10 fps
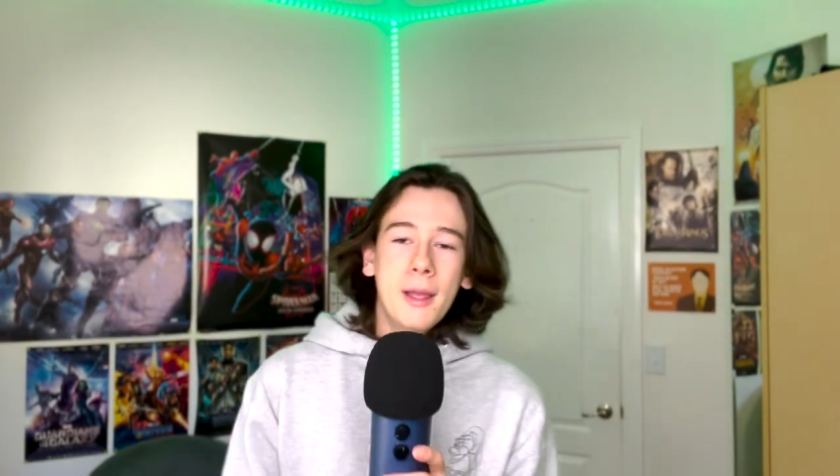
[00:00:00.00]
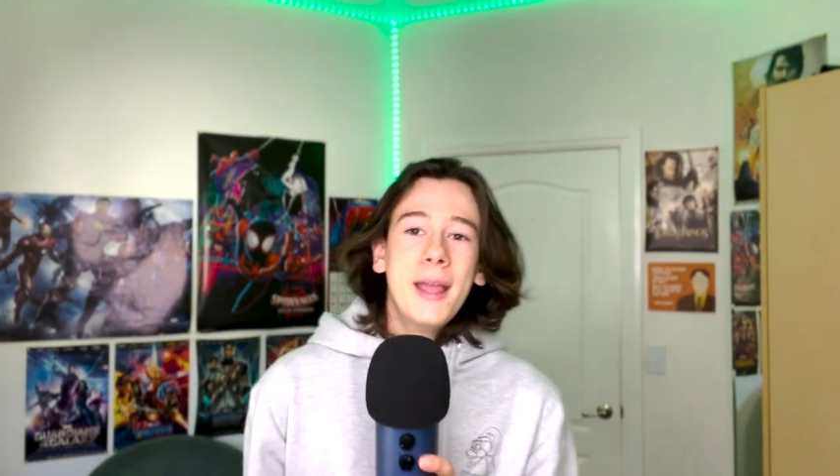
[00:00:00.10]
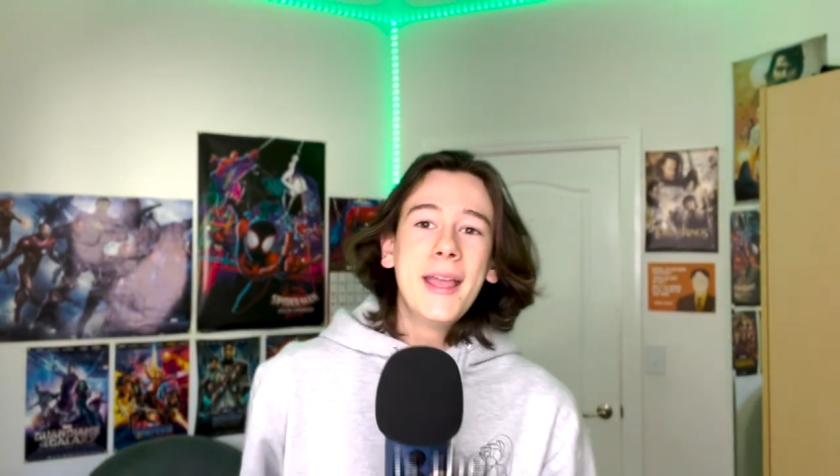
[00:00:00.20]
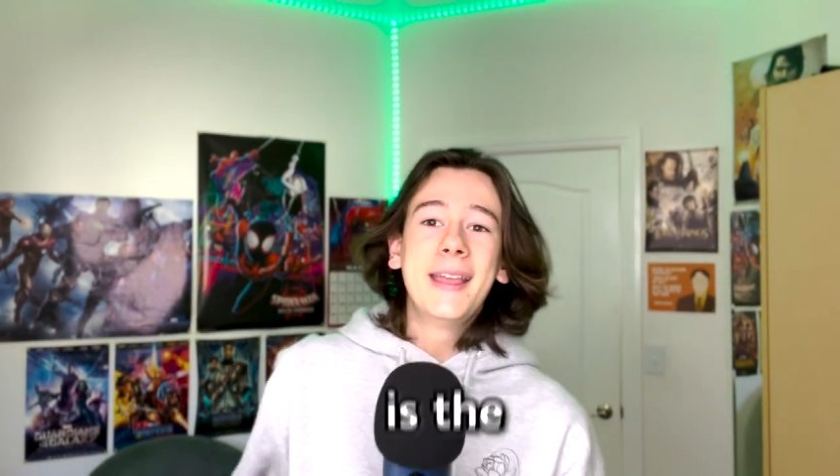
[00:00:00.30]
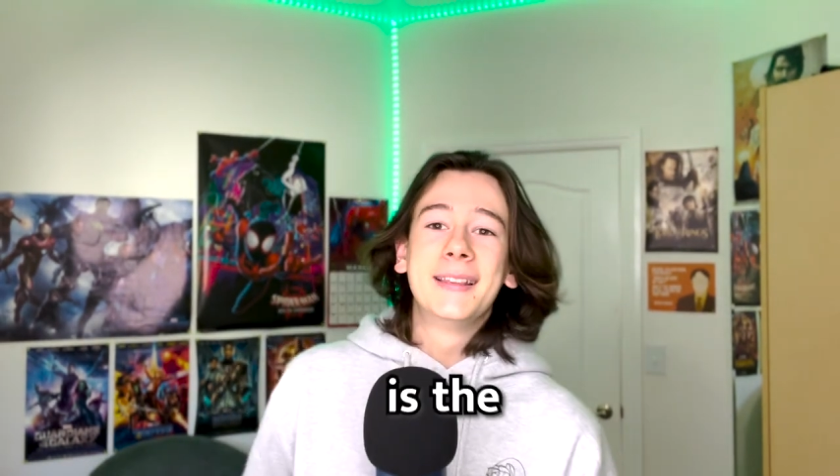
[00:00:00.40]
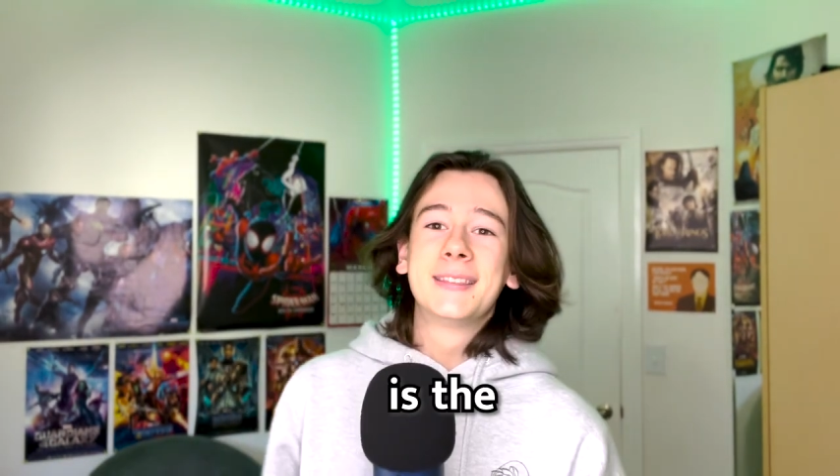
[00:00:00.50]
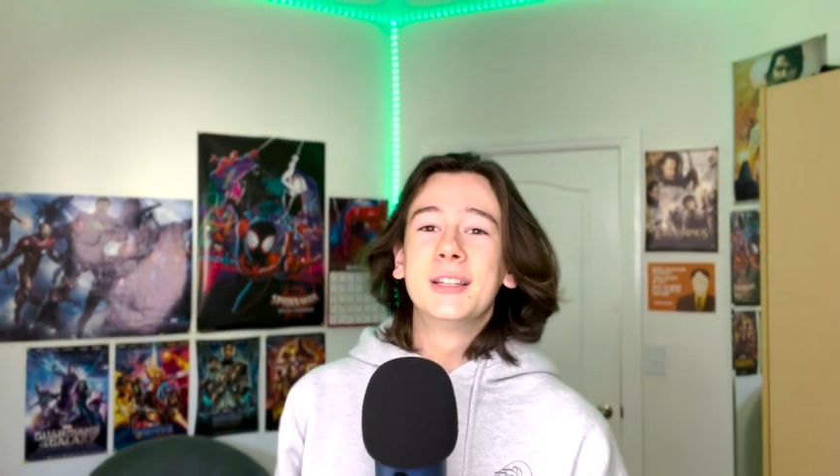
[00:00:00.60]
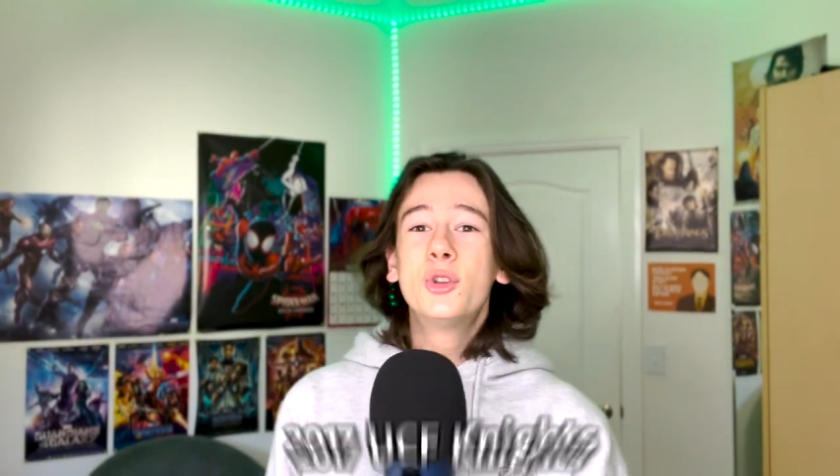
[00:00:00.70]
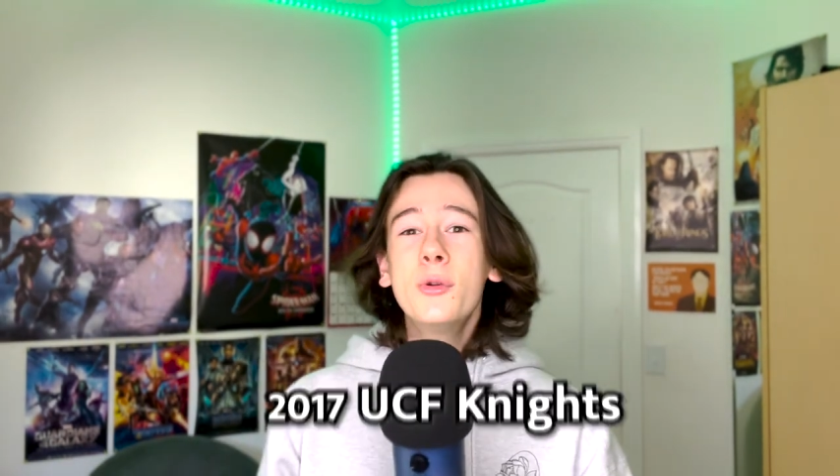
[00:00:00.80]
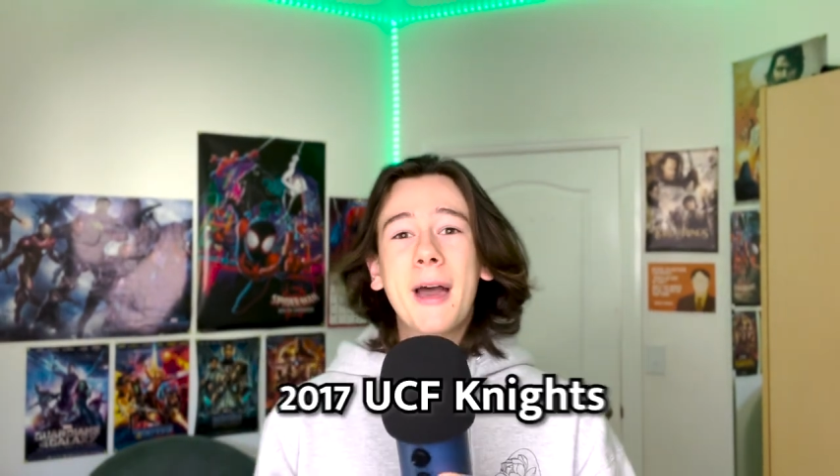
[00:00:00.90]
is the
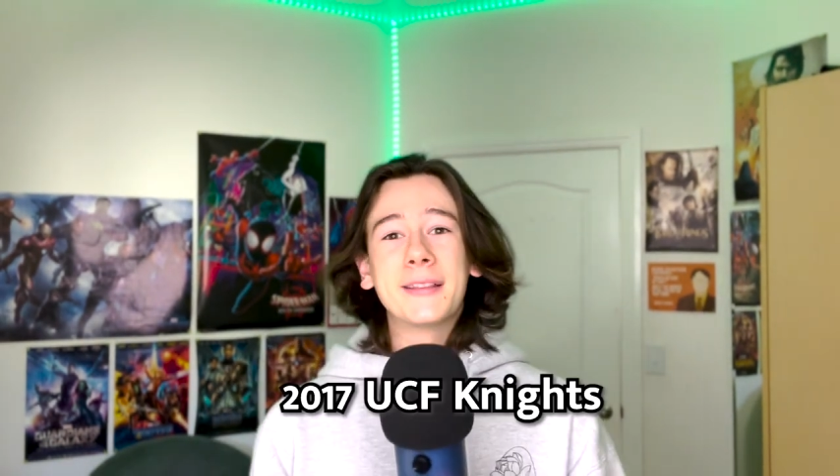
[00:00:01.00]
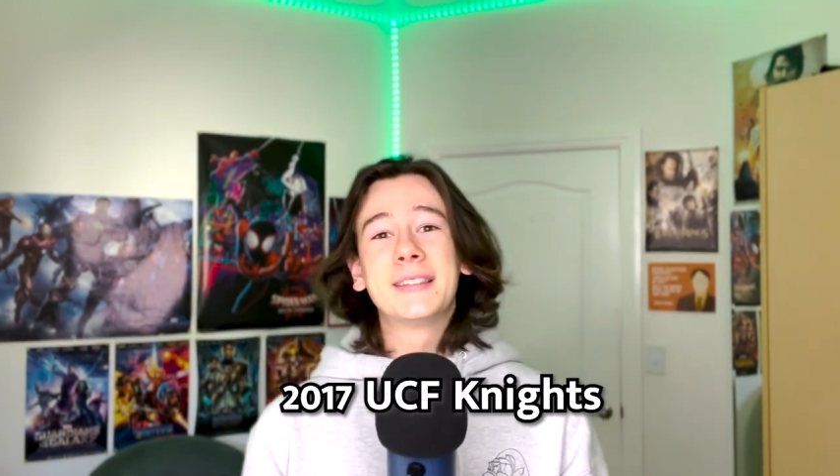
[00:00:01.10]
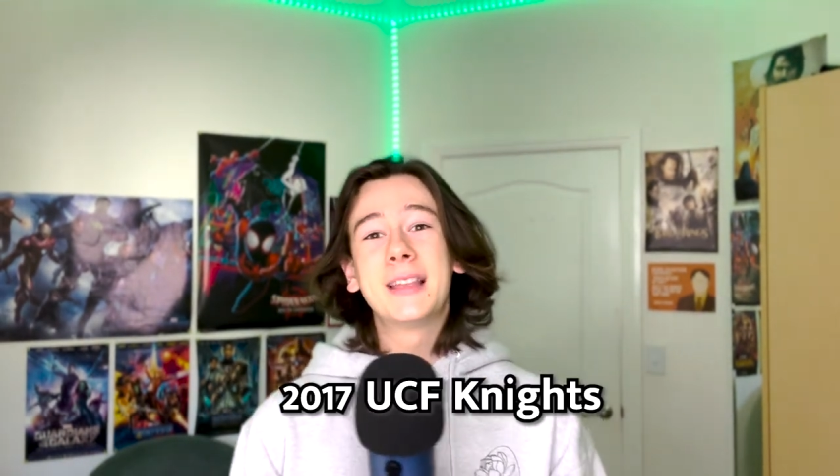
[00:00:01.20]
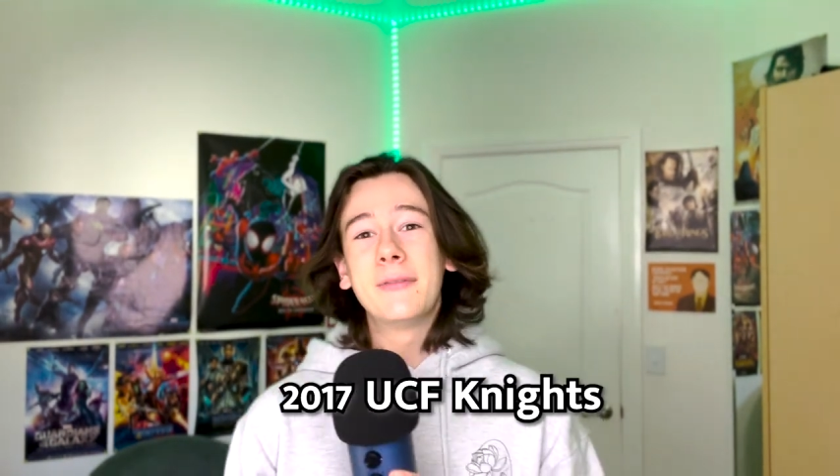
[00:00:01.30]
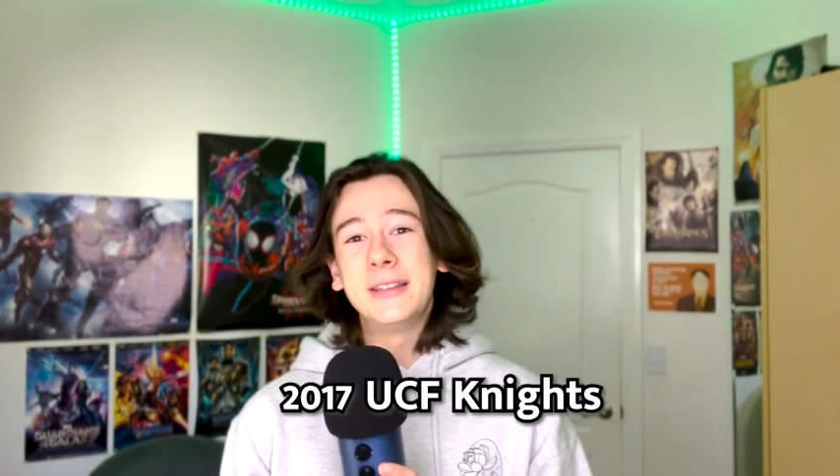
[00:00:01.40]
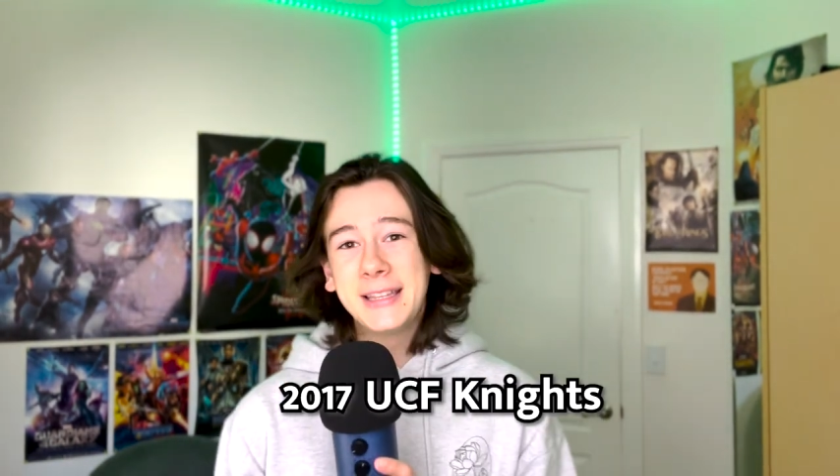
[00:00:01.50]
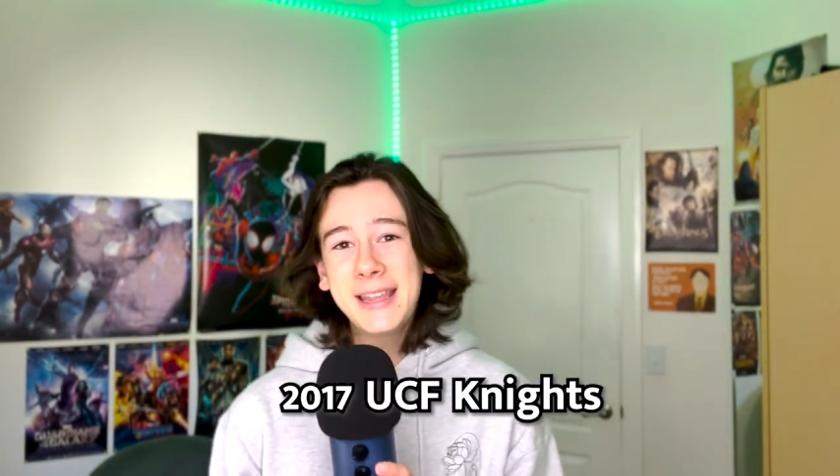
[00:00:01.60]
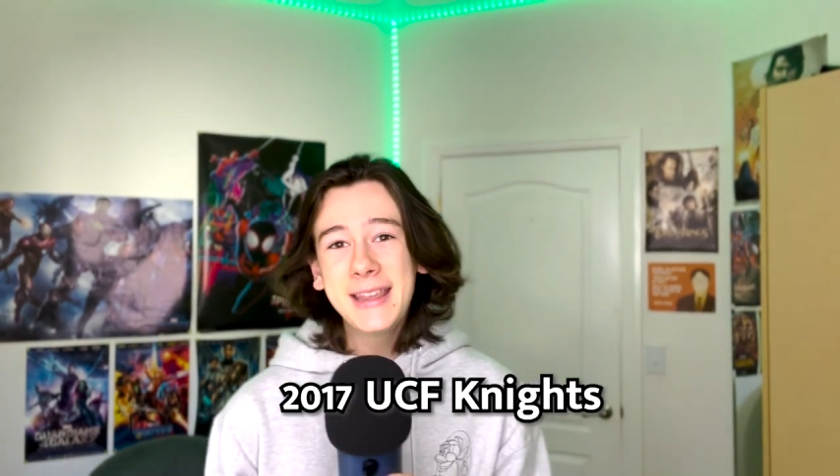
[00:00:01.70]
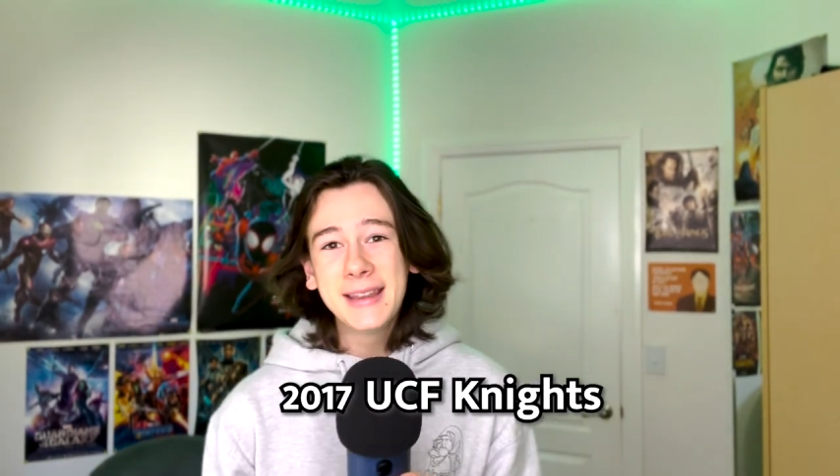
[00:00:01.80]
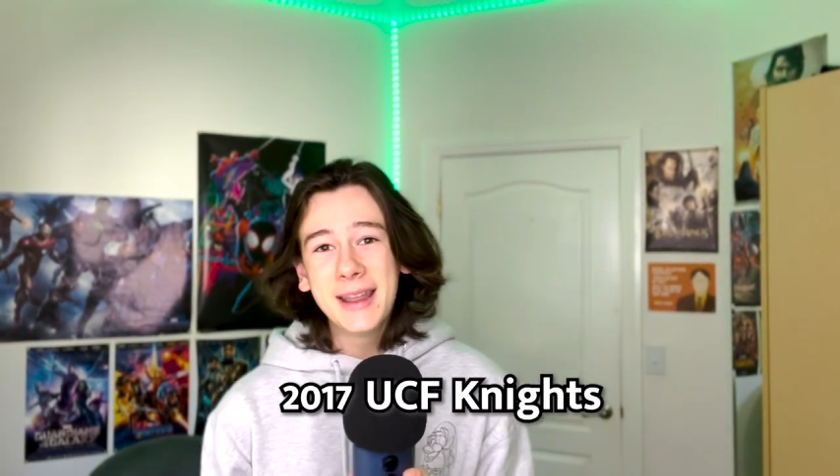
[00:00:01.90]

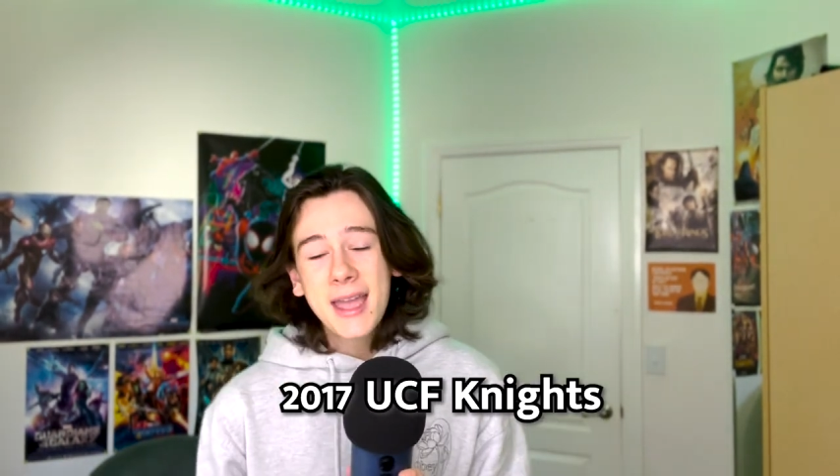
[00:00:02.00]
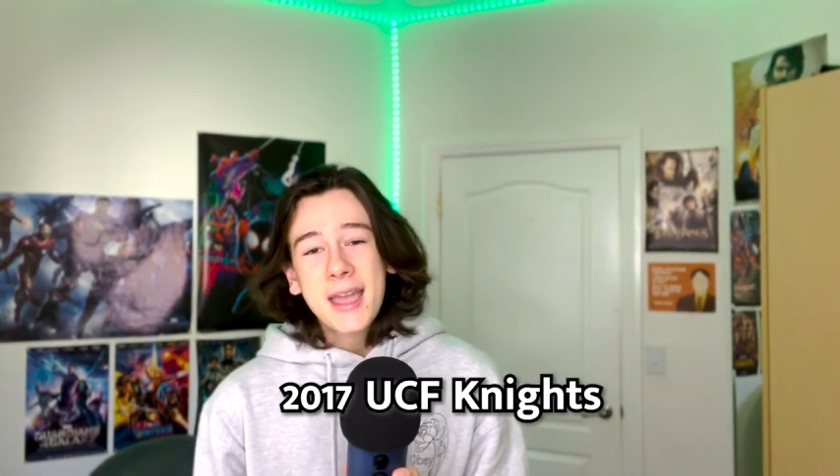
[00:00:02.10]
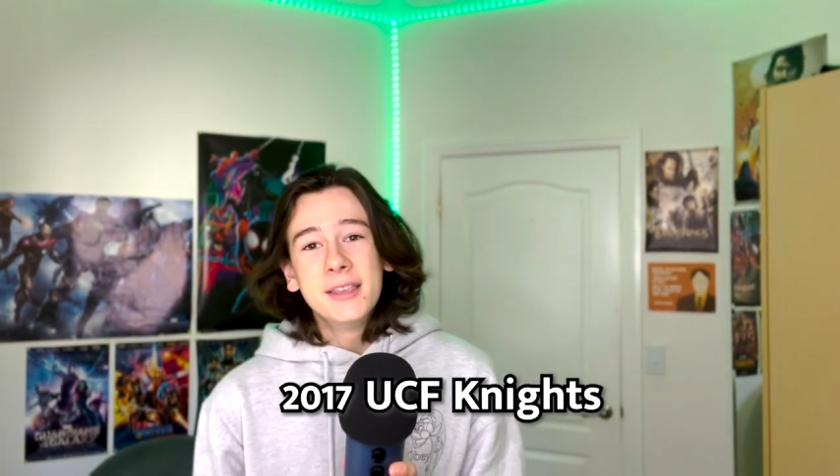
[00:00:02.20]
2017